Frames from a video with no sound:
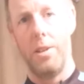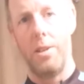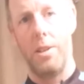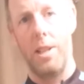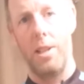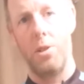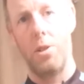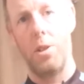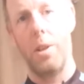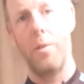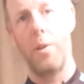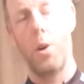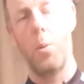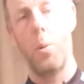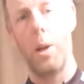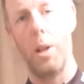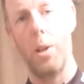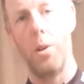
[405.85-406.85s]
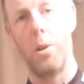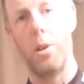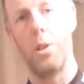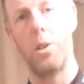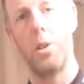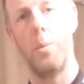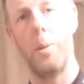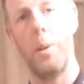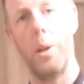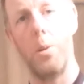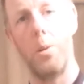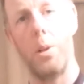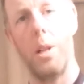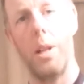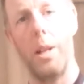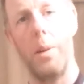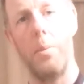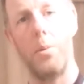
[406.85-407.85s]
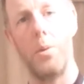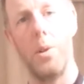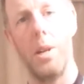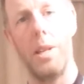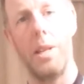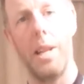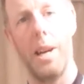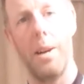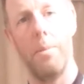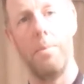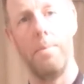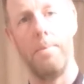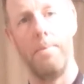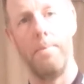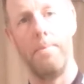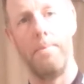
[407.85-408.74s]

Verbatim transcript: So let's just have a quick look at some of those clips right now